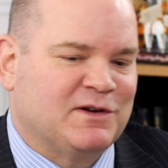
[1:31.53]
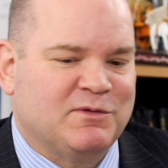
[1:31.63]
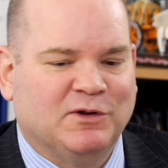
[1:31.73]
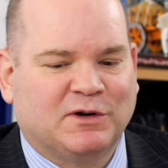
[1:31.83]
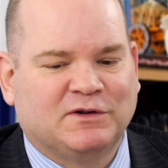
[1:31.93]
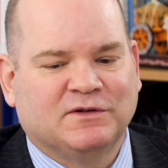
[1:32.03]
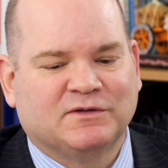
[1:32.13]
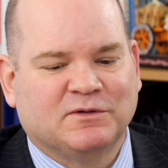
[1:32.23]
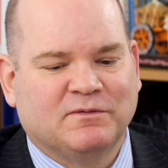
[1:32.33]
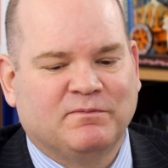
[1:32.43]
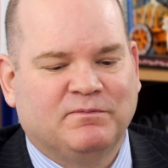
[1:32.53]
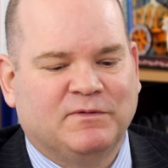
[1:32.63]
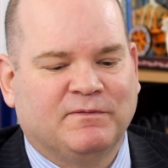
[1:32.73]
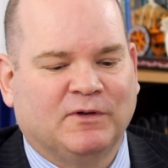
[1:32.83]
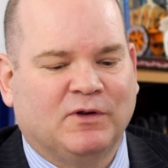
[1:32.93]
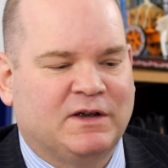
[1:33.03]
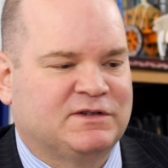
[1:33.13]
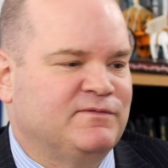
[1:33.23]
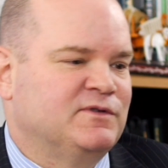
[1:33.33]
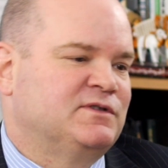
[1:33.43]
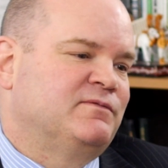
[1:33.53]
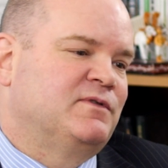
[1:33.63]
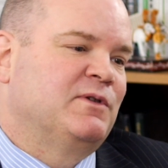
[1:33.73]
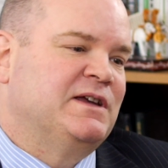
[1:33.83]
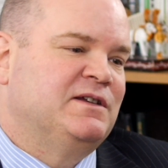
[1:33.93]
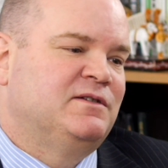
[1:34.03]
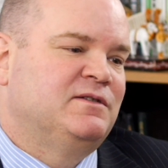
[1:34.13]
and we look to sort of the philosophers of great